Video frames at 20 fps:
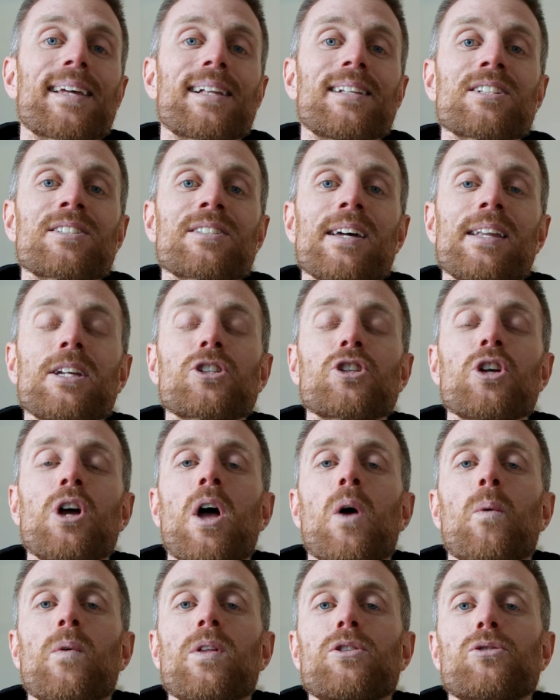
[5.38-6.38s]
calisthenics
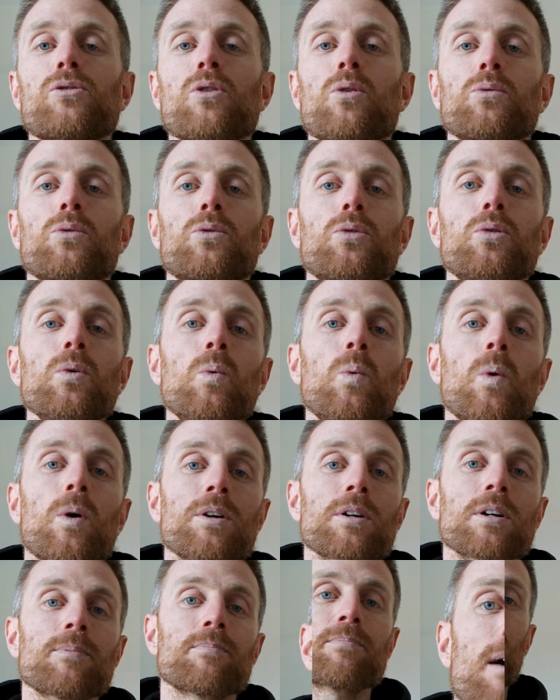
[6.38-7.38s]
with zone 2
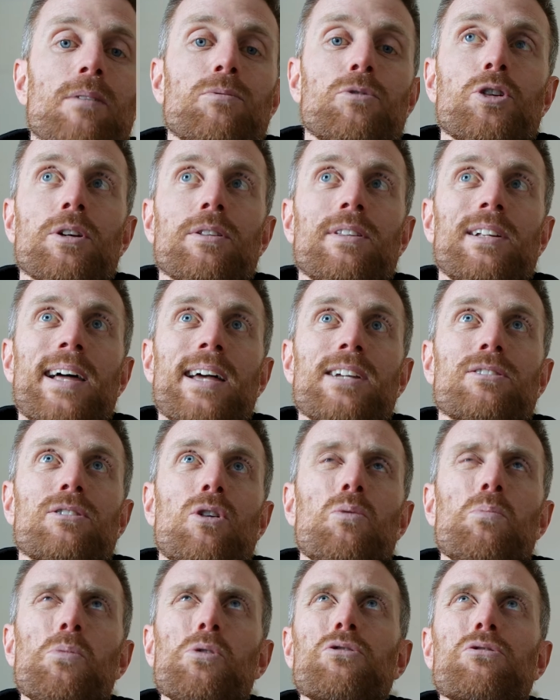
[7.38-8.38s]
work during the last
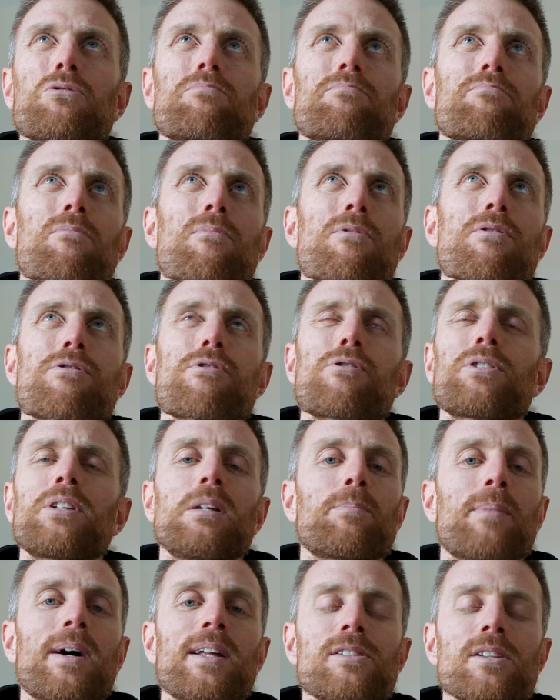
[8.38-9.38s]
almost
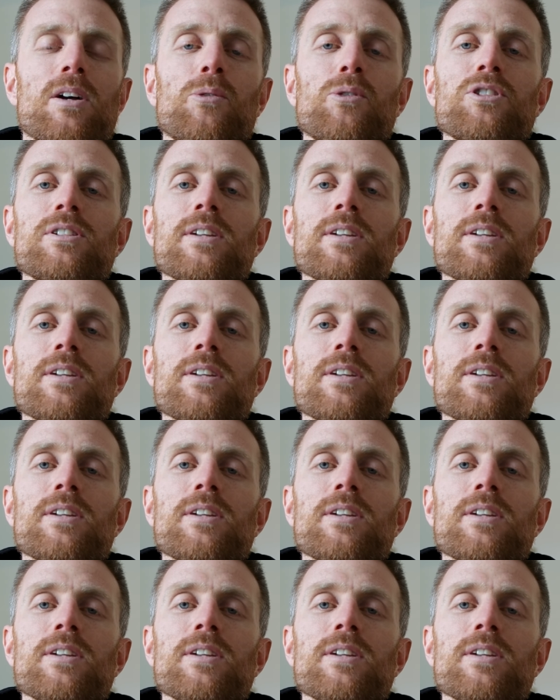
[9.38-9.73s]
13 months, I would